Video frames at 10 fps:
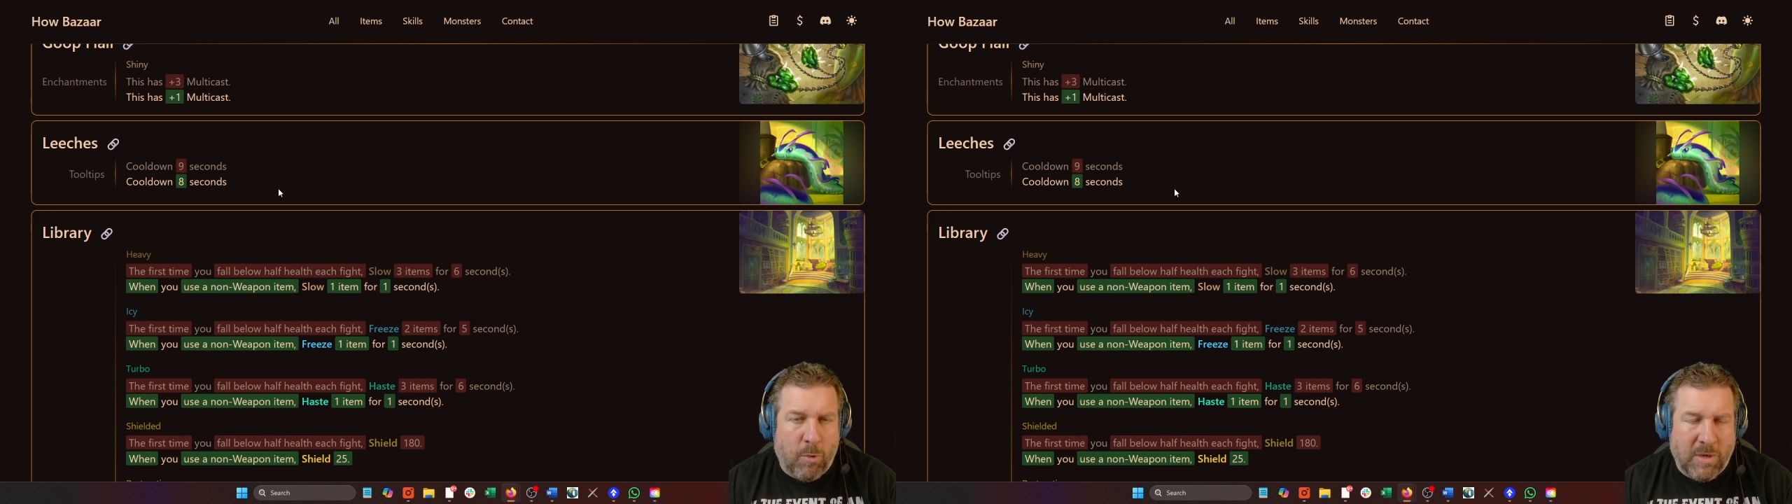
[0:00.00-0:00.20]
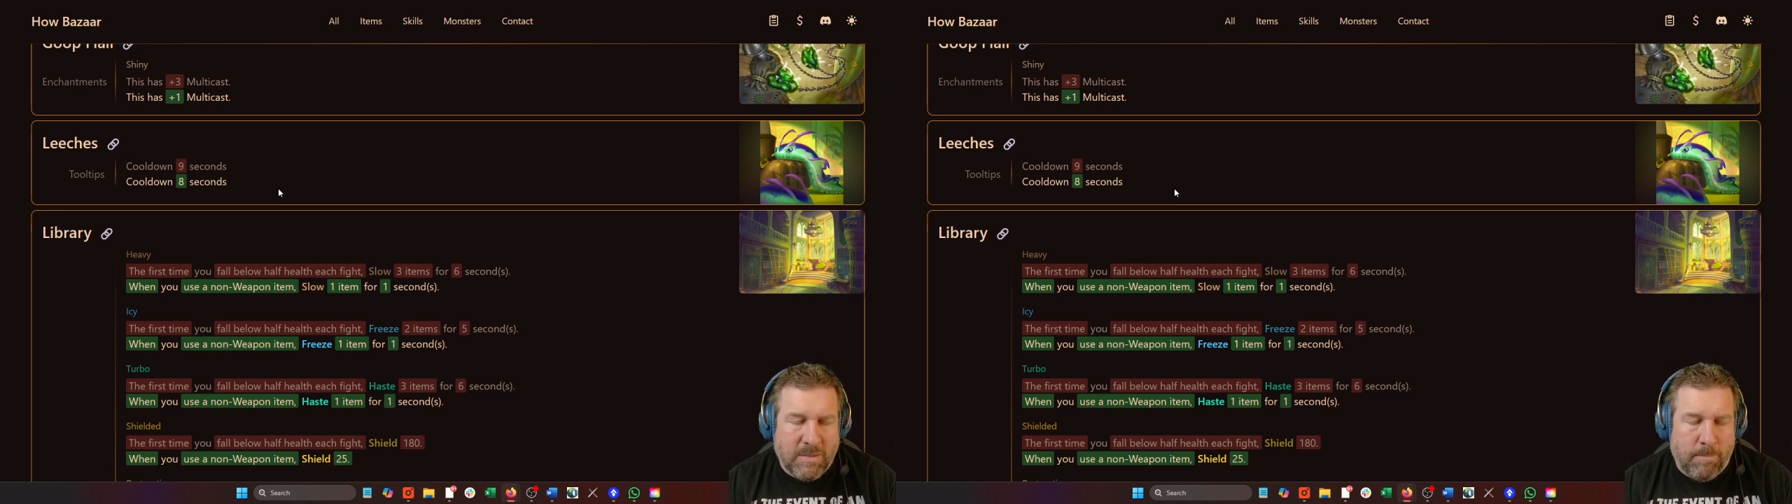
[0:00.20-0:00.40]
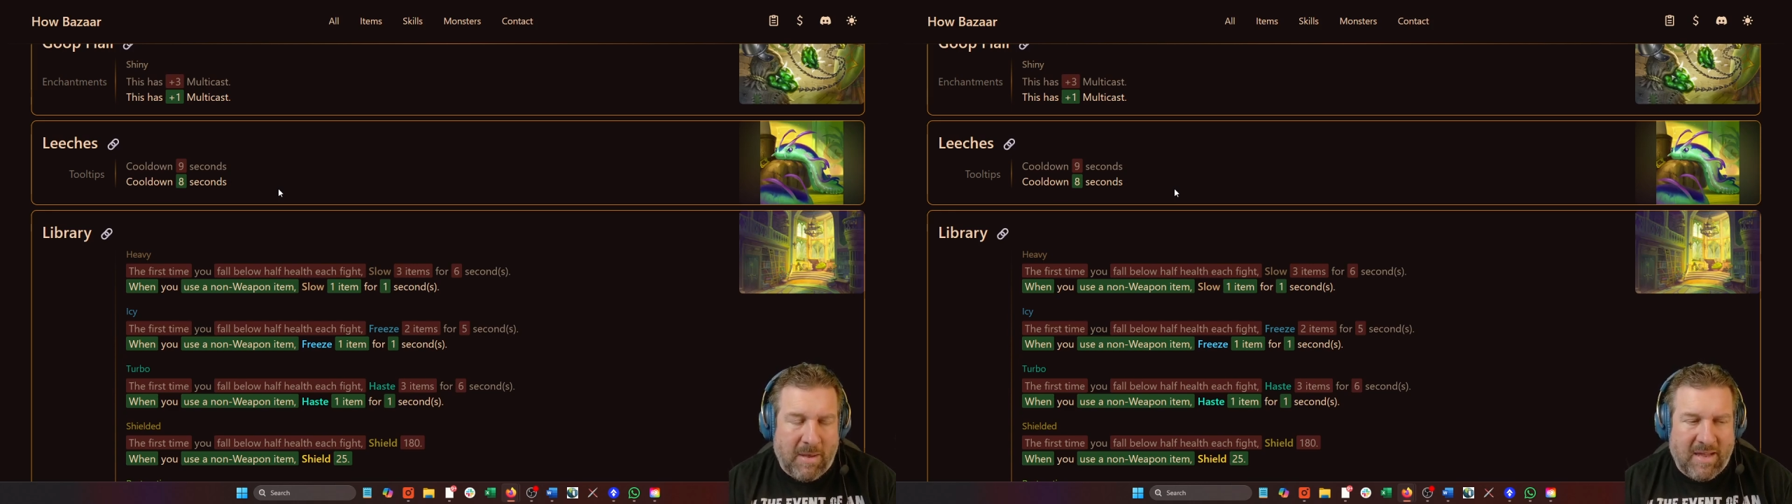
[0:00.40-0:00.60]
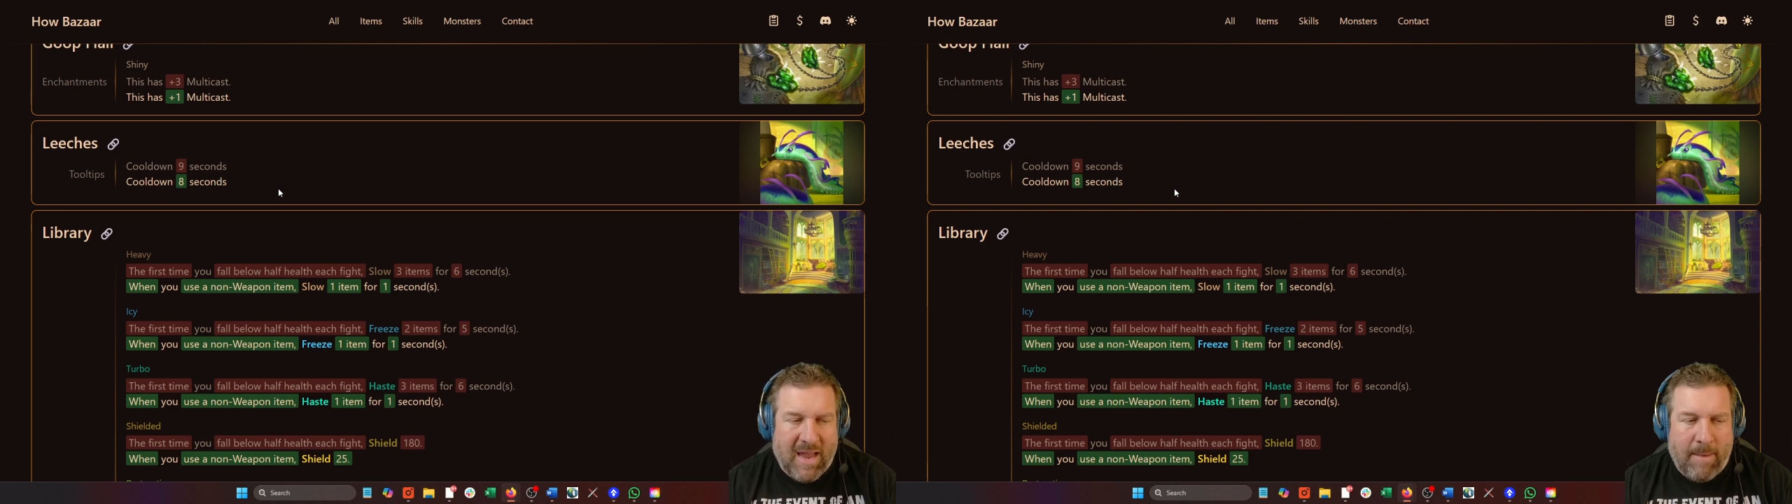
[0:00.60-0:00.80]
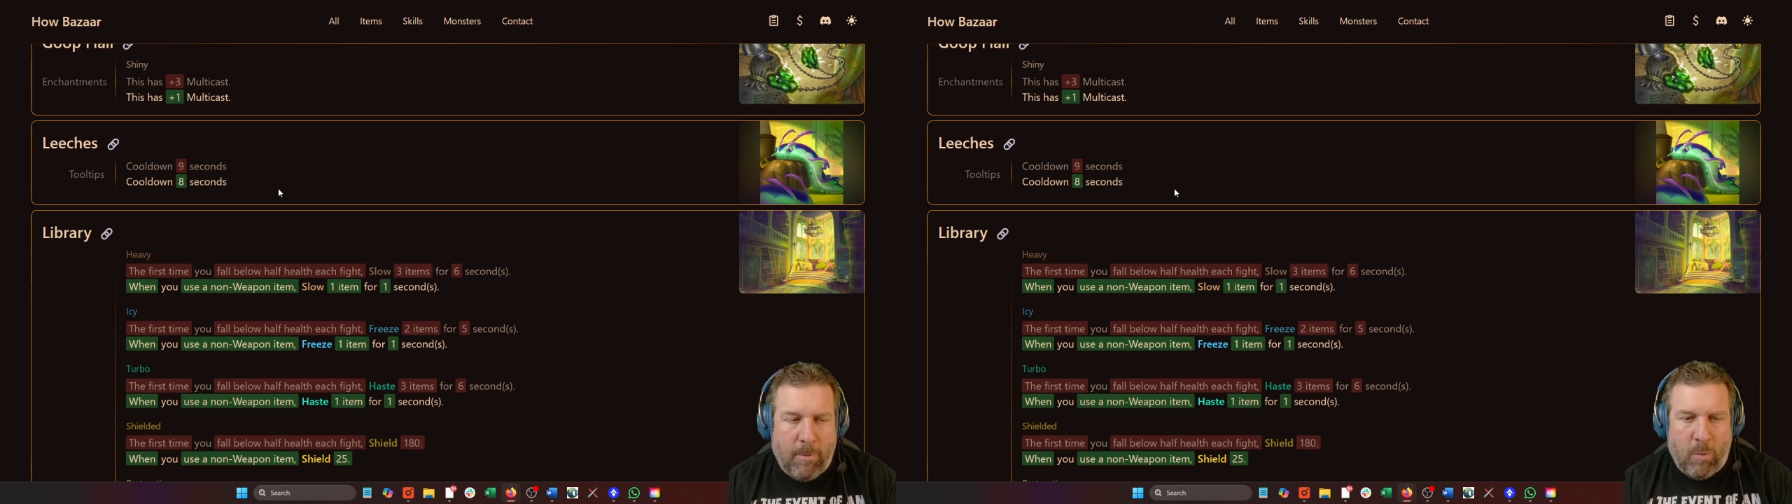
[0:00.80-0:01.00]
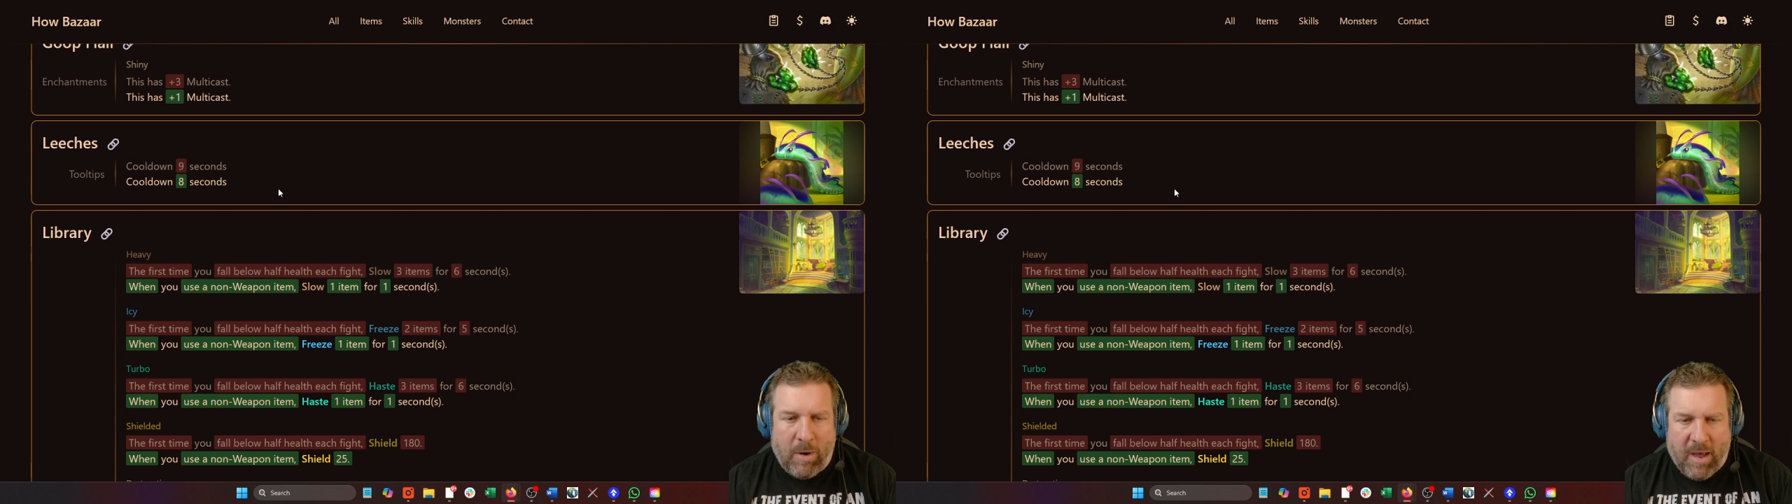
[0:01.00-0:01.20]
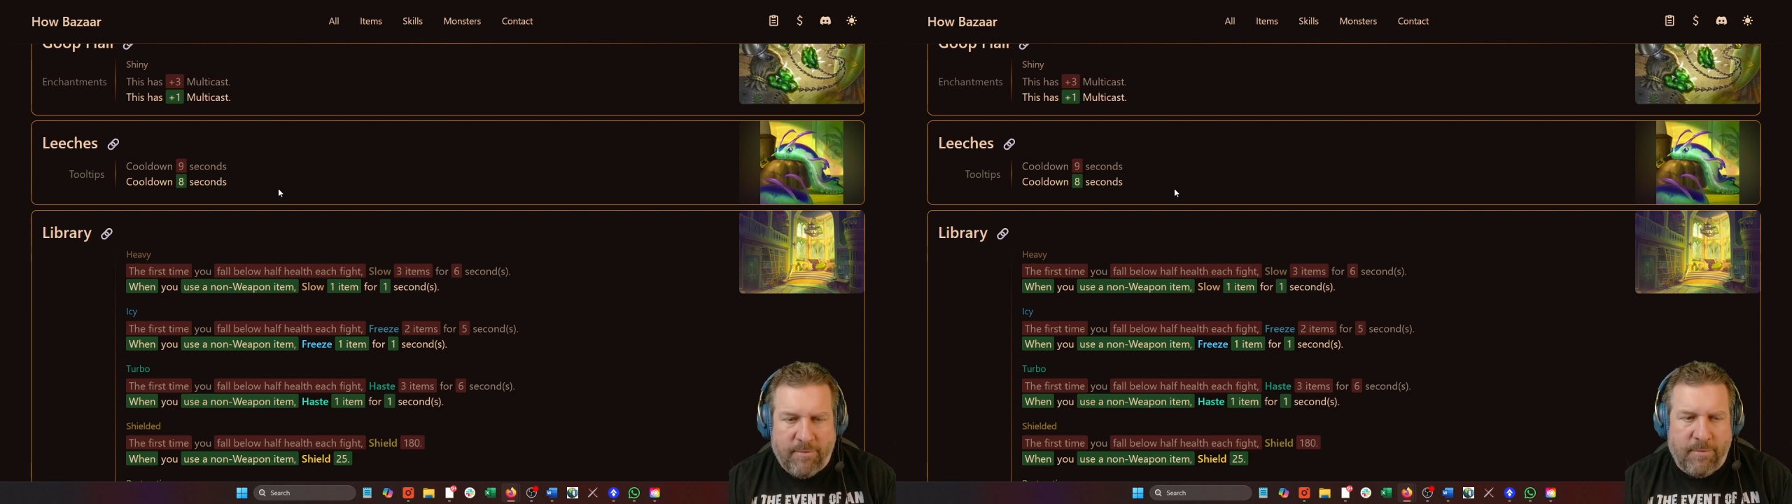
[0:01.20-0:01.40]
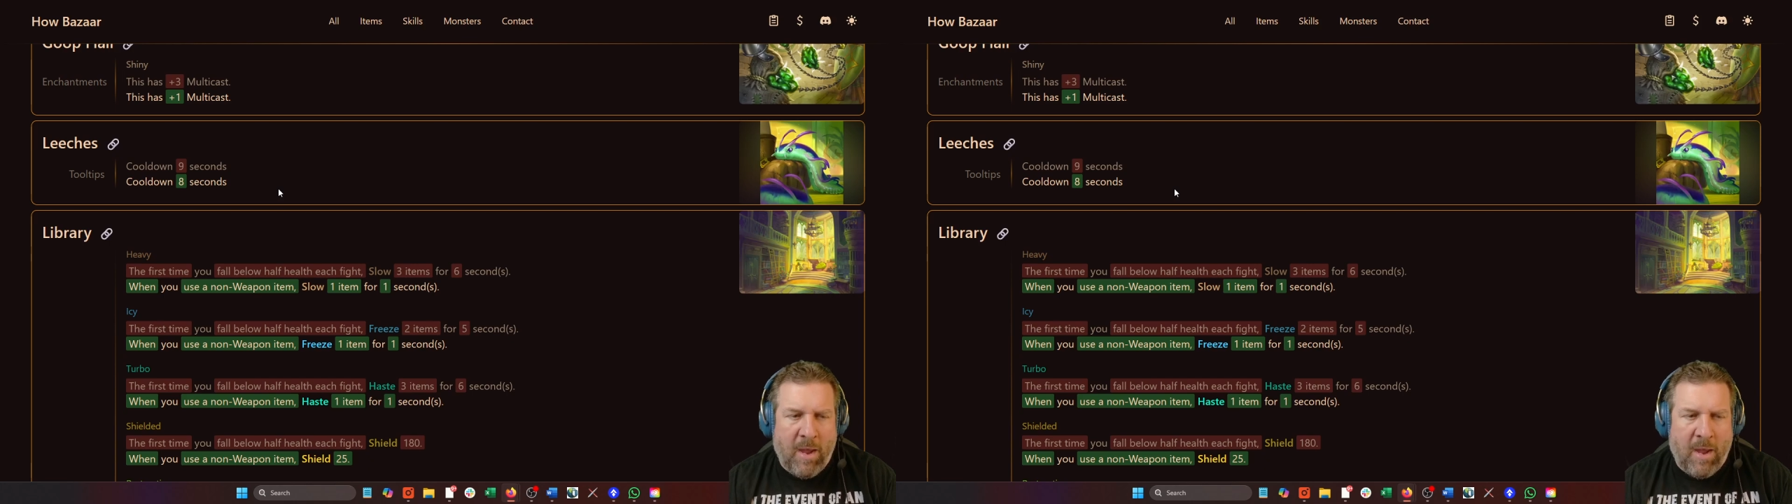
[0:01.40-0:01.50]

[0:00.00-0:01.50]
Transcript: poison by the time it went off,